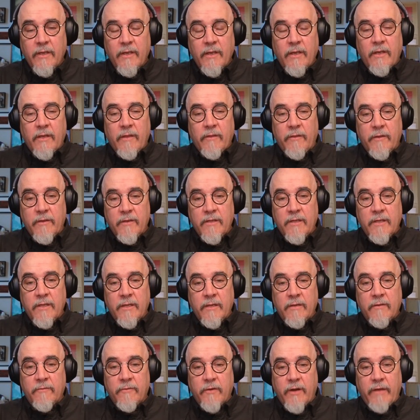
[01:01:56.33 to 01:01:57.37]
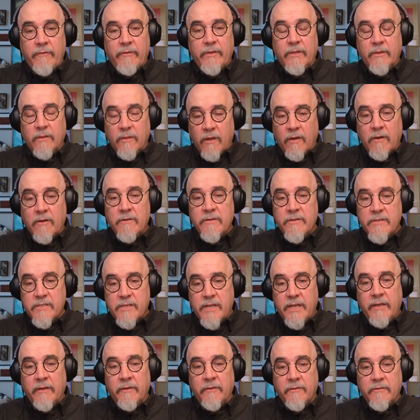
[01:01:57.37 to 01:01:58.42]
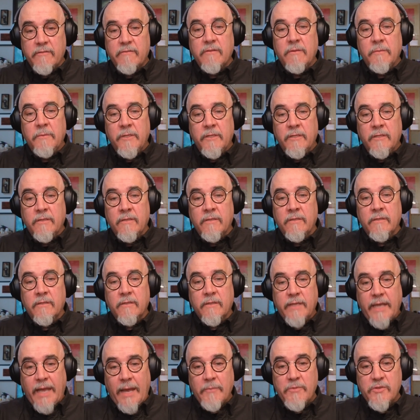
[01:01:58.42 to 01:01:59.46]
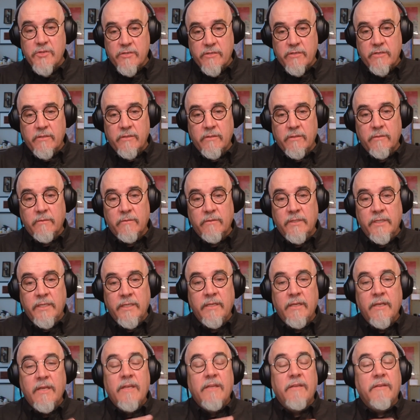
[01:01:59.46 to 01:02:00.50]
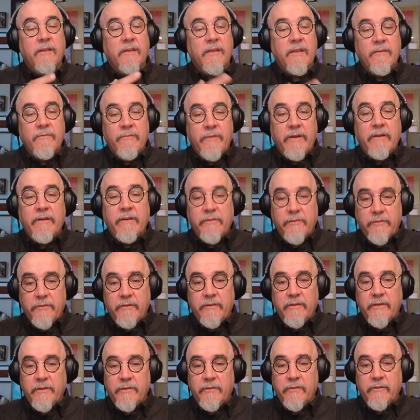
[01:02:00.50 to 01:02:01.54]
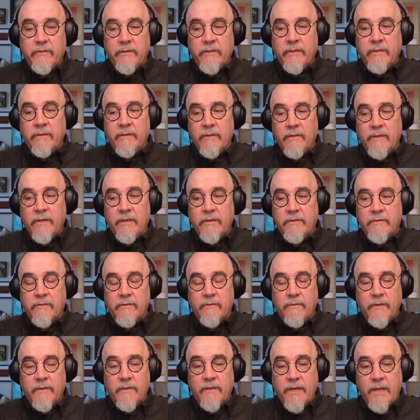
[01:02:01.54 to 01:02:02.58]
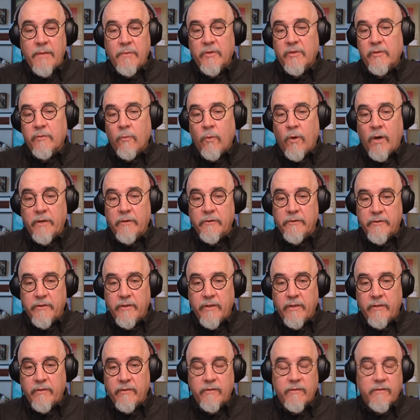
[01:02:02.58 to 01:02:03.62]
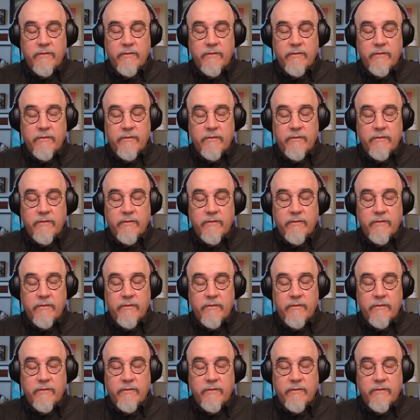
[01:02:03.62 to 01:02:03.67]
the need for having large scale distributed capture, right? Taking very seriously the nature of the dynamics of watersheds. It's